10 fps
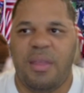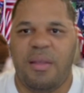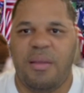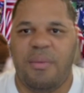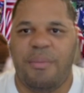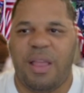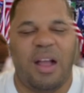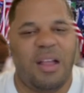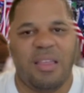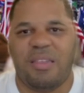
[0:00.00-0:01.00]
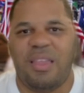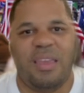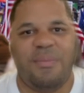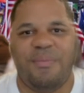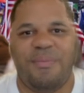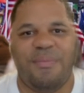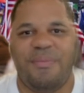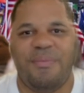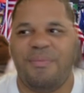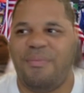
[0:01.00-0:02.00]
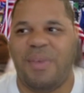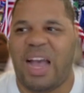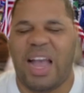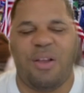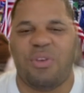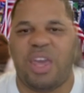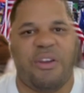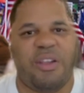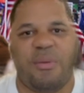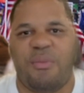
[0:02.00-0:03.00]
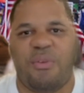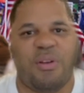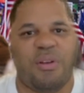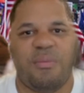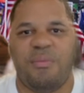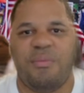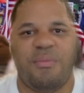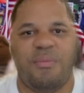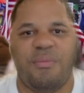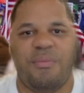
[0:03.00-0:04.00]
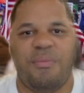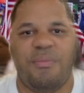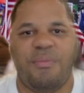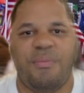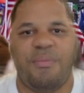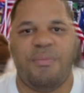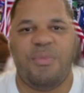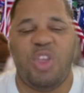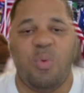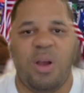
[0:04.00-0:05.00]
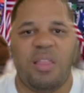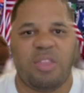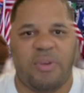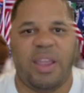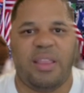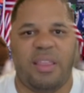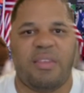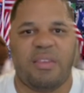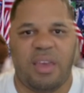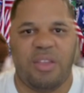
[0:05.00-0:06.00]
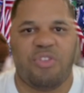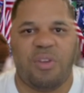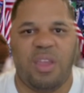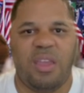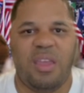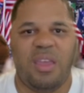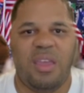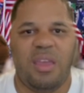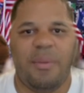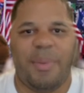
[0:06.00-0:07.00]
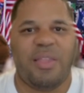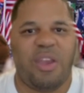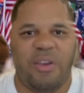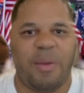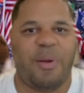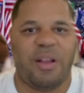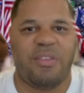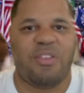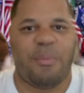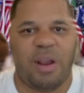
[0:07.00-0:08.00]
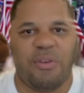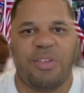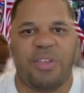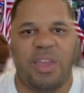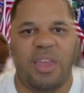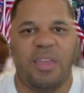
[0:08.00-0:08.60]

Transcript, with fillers: But honestly, I don't care anymore you want to threaten this country by tearing apart its democracy,